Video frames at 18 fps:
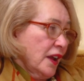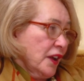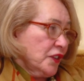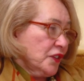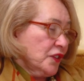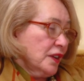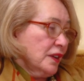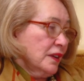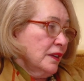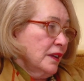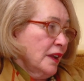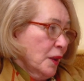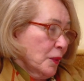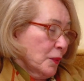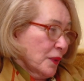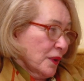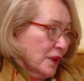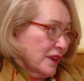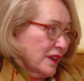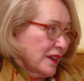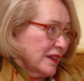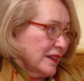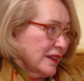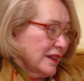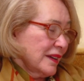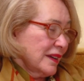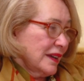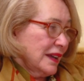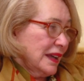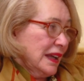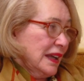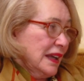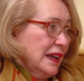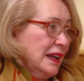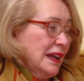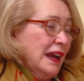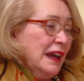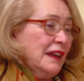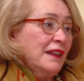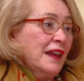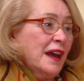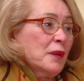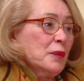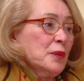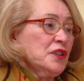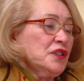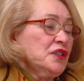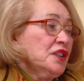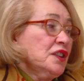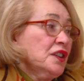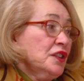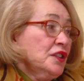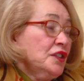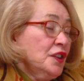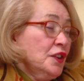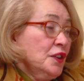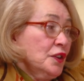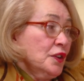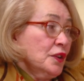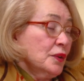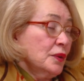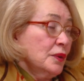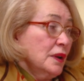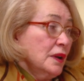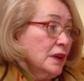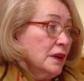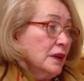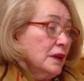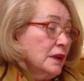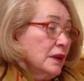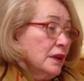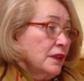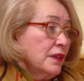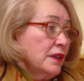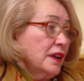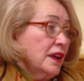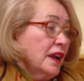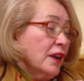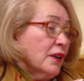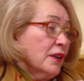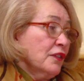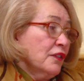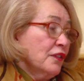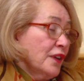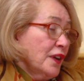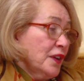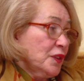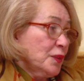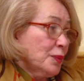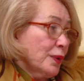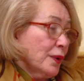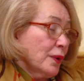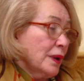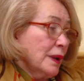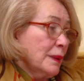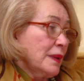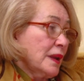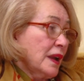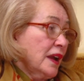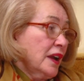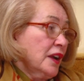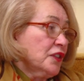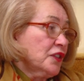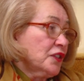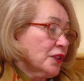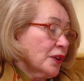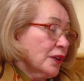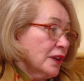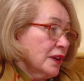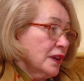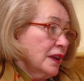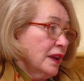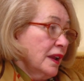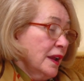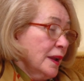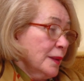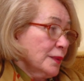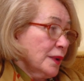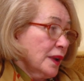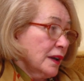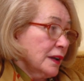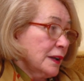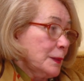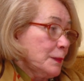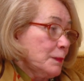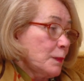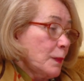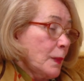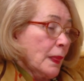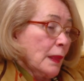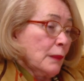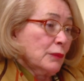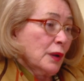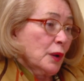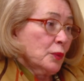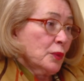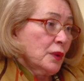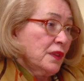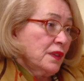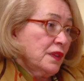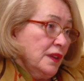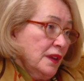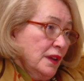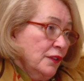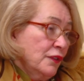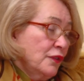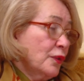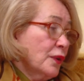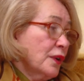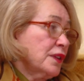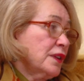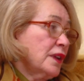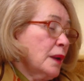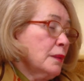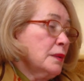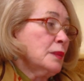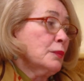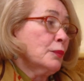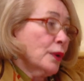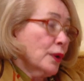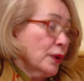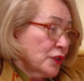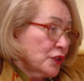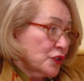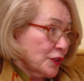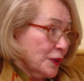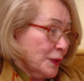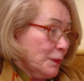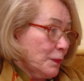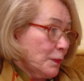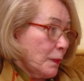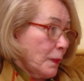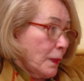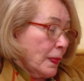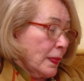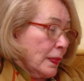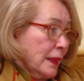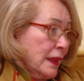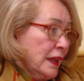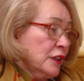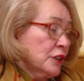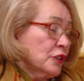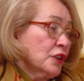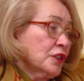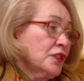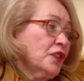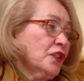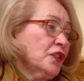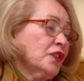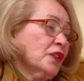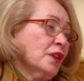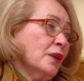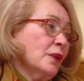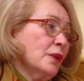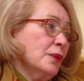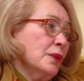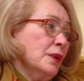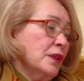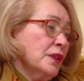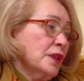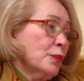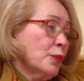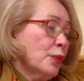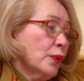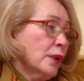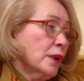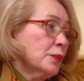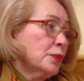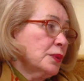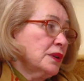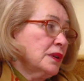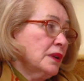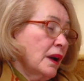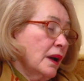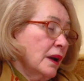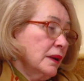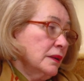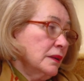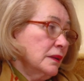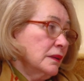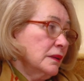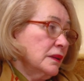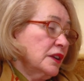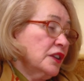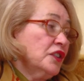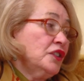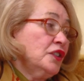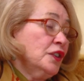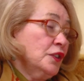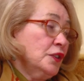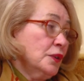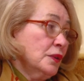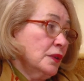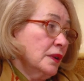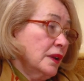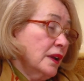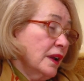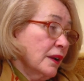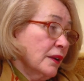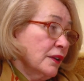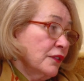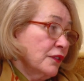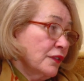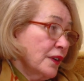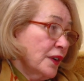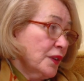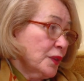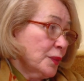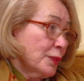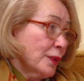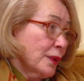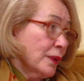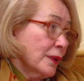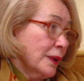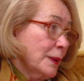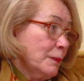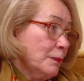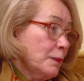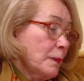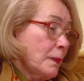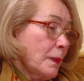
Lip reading: Exit Network. And that was to continue the Caring Friends program that I had started at Hemlock, but with the forthcoming merger, it looked as though the board would not continue the Caring Friends program,